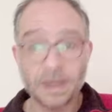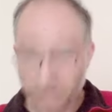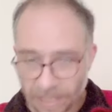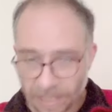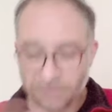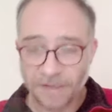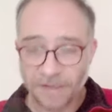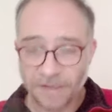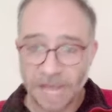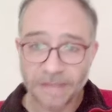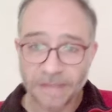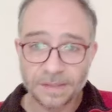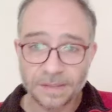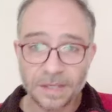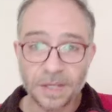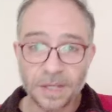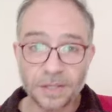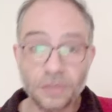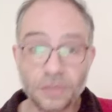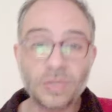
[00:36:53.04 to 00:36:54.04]
In fact,
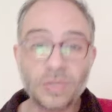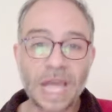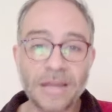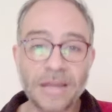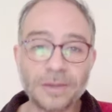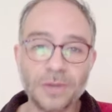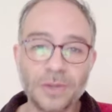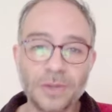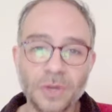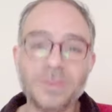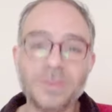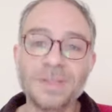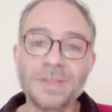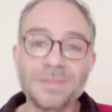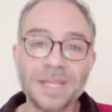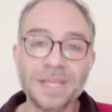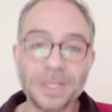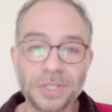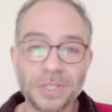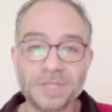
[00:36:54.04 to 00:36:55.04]
you can't know
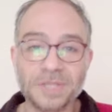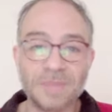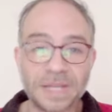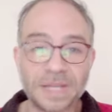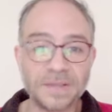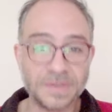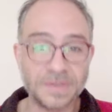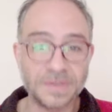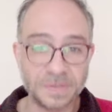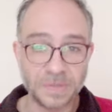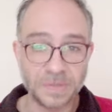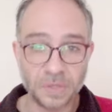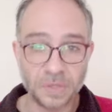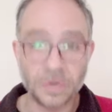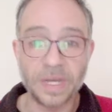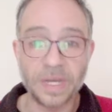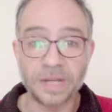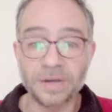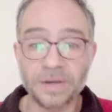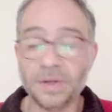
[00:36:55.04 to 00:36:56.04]
something just because you're
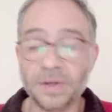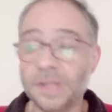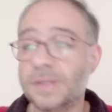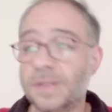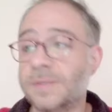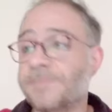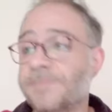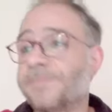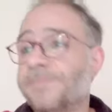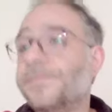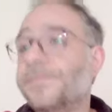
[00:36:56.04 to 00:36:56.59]
ignorant.